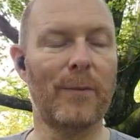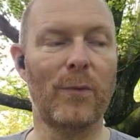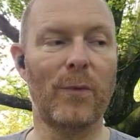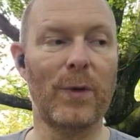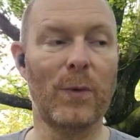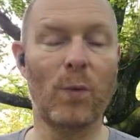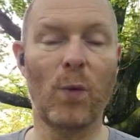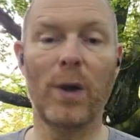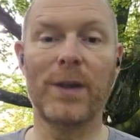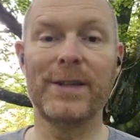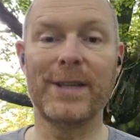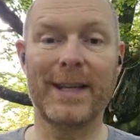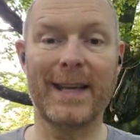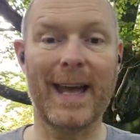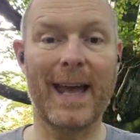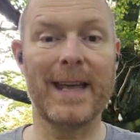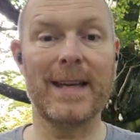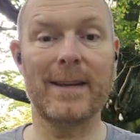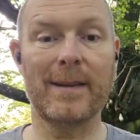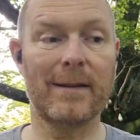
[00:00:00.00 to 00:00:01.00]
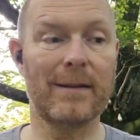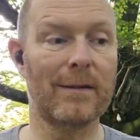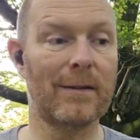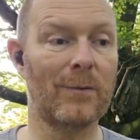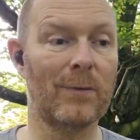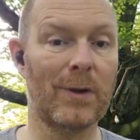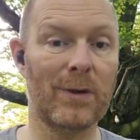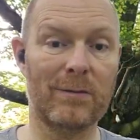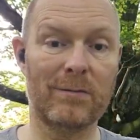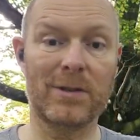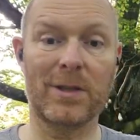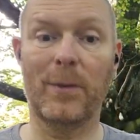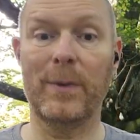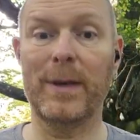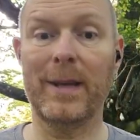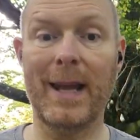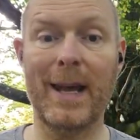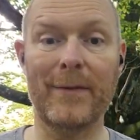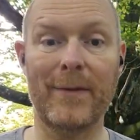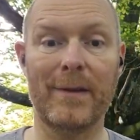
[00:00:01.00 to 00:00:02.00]
we want a cake, so we
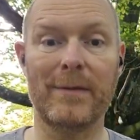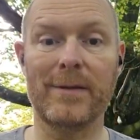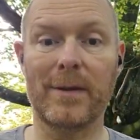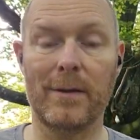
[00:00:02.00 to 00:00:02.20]
can have it.